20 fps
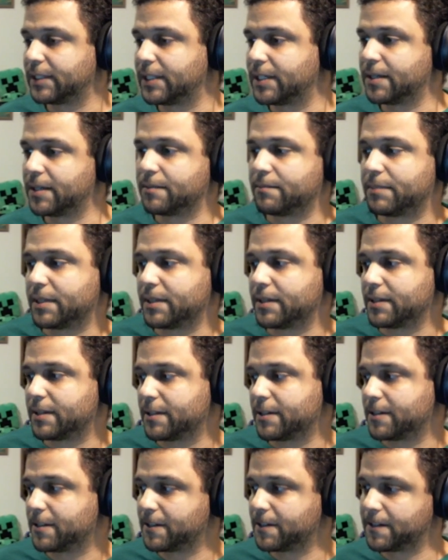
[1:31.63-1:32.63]
Oh,
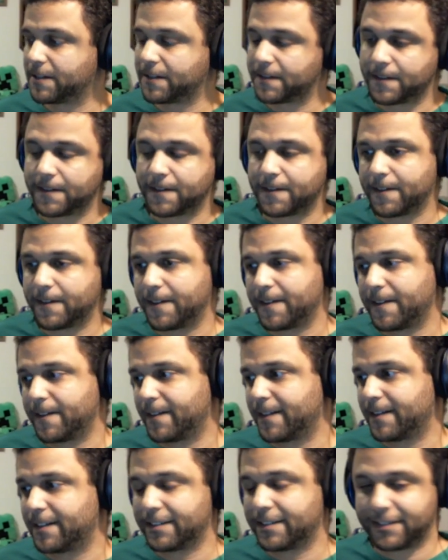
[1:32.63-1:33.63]
that was rough.
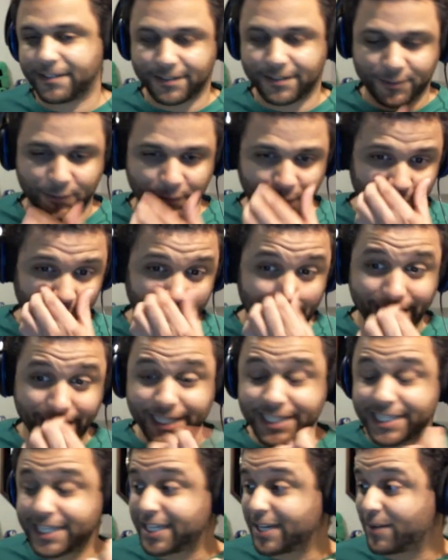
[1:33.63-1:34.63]
Oof. At
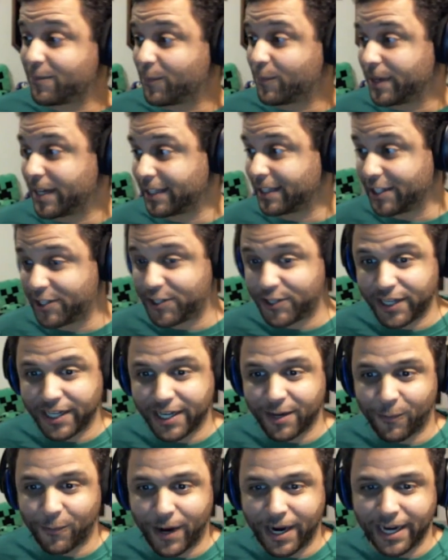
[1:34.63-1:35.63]
least it didn't. At least you
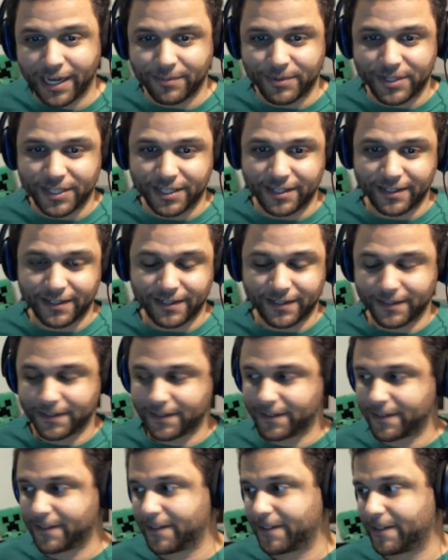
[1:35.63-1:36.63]
didn't get wiped.
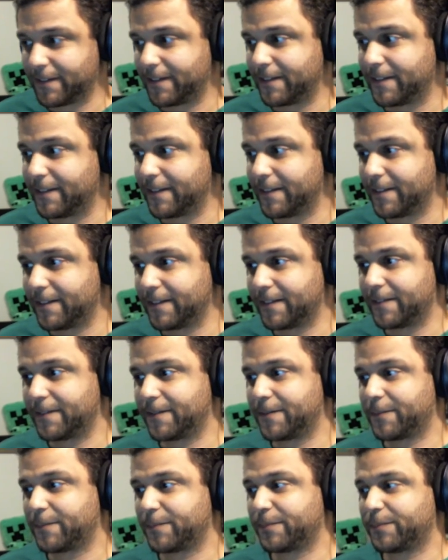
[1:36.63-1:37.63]
Yeah.
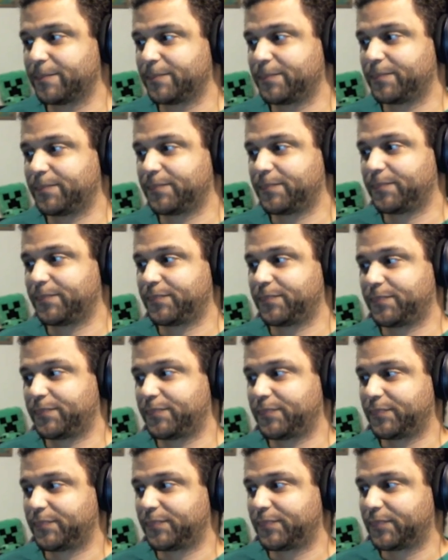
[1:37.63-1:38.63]

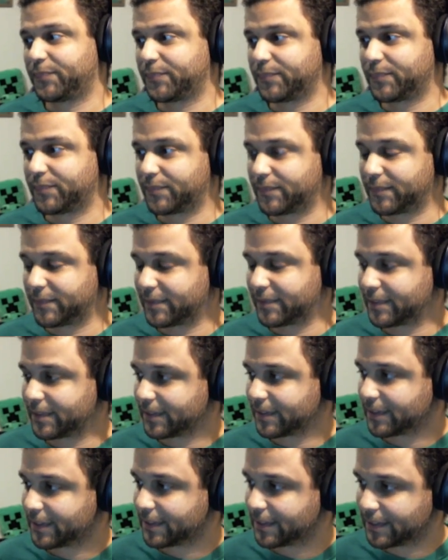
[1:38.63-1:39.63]
Burby
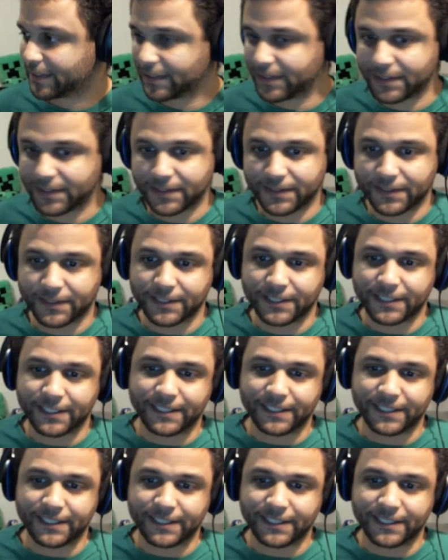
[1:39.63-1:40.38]
came in clutch there.